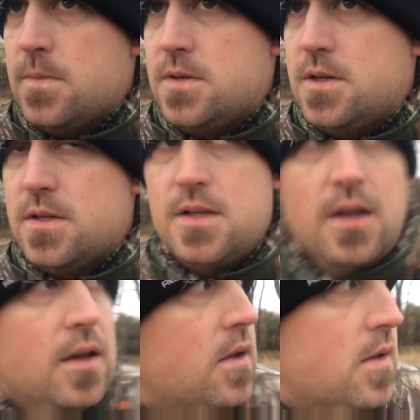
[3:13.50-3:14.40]
It's just
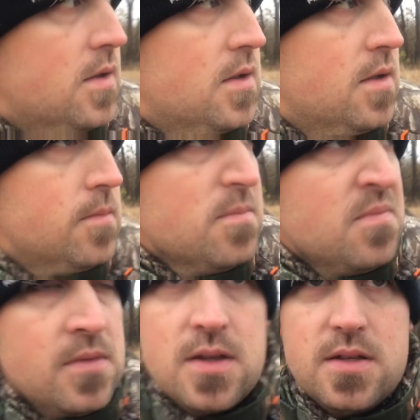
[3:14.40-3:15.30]

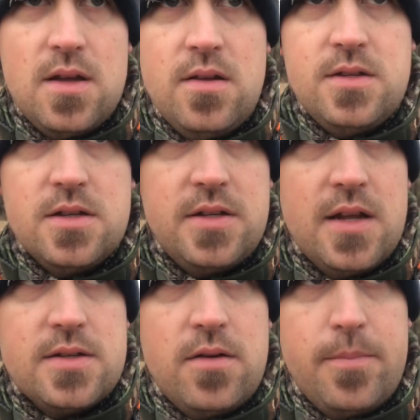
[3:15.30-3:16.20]
sun's just
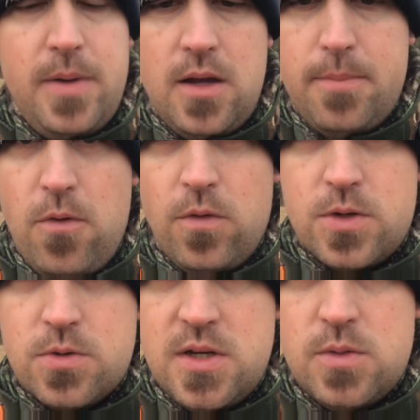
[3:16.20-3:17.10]
now starting to peek up over the
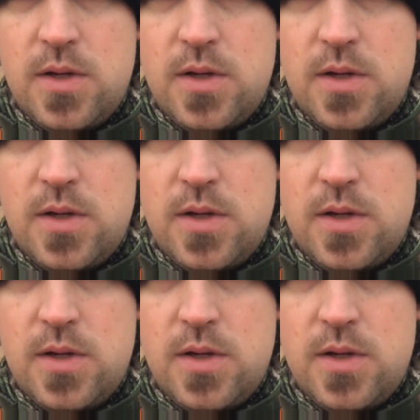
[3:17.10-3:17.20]
trees.